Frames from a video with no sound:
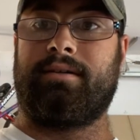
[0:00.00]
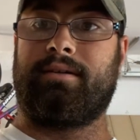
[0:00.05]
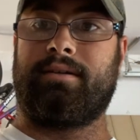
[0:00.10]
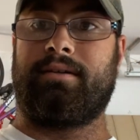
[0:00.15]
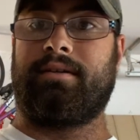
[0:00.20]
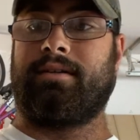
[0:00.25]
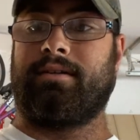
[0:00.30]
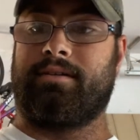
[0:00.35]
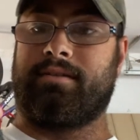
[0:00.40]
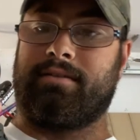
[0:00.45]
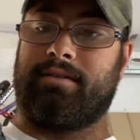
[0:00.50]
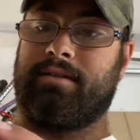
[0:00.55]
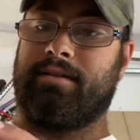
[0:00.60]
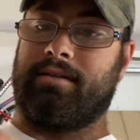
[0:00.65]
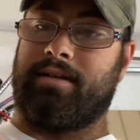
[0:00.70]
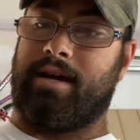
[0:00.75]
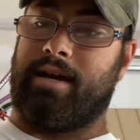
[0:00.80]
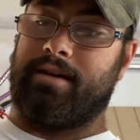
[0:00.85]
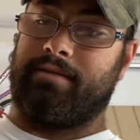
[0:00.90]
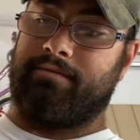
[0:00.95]
And
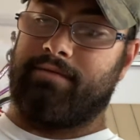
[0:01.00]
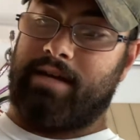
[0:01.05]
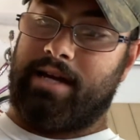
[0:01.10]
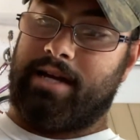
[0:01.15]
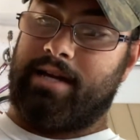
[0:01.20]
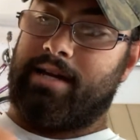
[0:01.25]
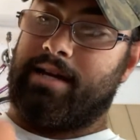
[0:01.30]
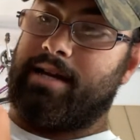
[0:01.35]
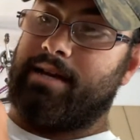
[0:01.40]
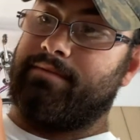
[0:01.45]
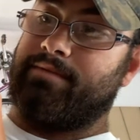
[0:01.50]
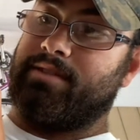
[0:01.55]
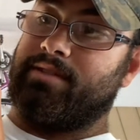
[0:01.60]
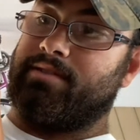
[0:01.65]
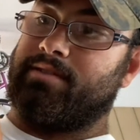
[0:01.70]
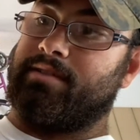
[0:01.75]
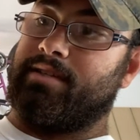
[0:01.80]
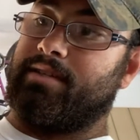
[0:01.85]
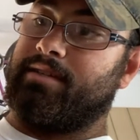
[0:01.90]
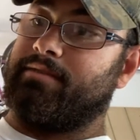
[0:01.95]
I haven't
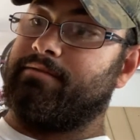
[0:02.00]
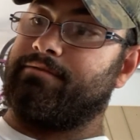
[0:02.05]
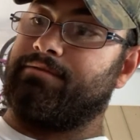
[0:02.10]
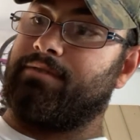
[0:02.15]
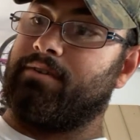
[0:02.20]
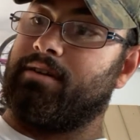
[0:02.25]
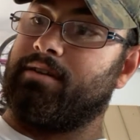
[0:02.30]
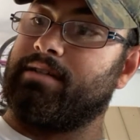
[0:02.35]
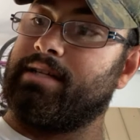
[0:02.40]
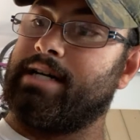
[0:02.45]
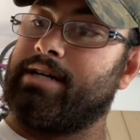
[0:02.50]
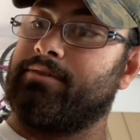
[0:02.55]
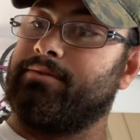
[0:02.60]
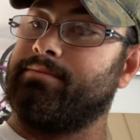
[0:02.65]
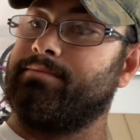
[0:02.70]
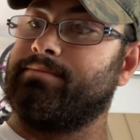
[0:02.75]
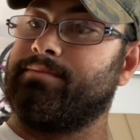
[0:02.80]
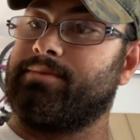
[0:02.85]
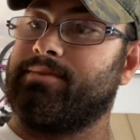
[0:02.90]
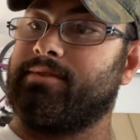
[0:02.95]
seen it fall out,
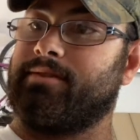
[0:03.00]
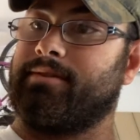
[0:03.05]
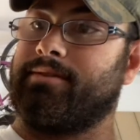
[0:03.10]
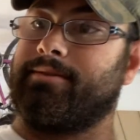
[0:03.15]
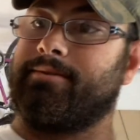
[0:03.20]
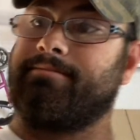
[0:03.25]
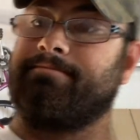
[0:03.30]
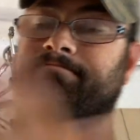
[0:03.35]
so